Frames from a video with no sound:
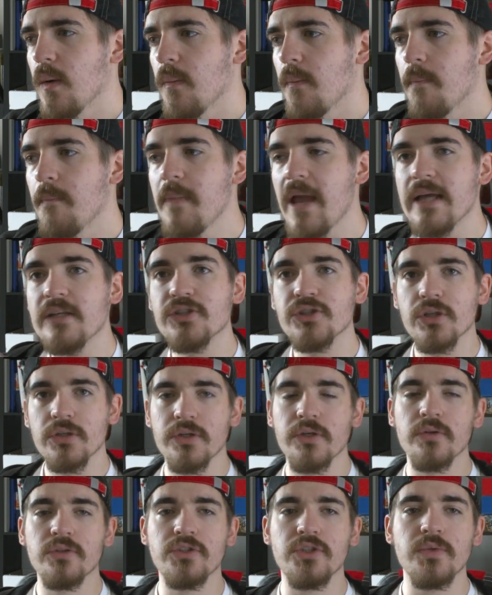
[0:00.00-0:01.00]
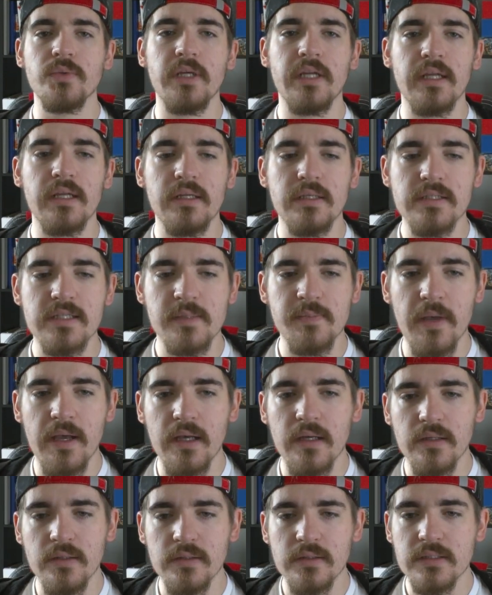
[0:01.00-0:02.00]
make sure you're doing
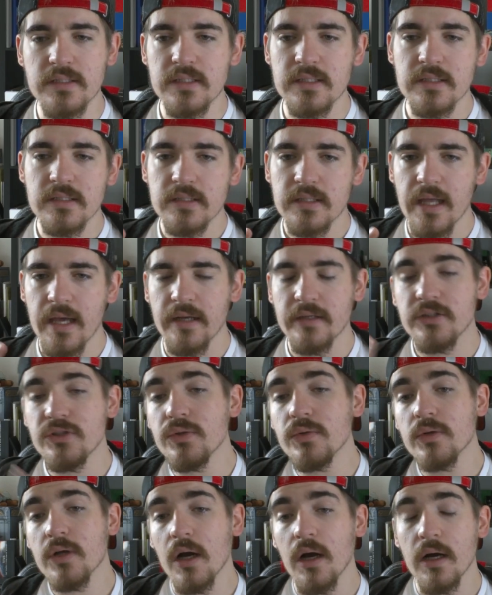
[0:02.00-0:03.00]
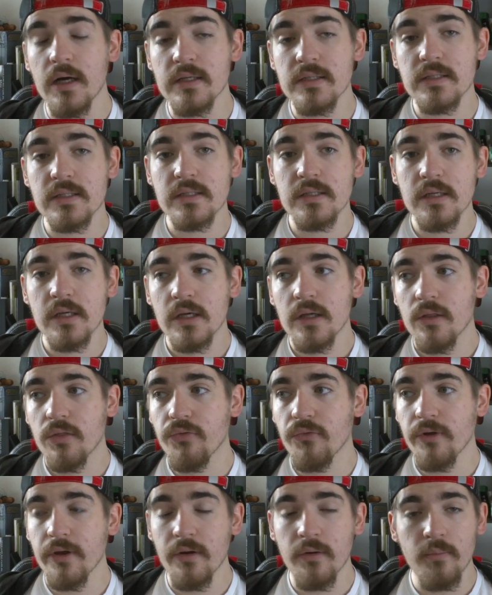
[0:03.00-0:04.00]
spells that do cost
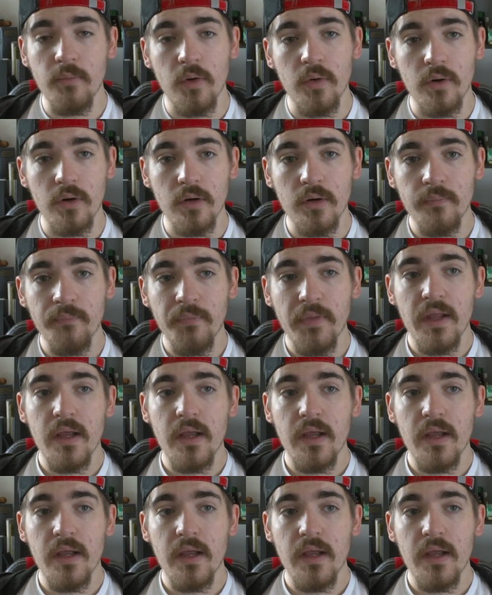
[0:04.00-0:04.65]
3 or more,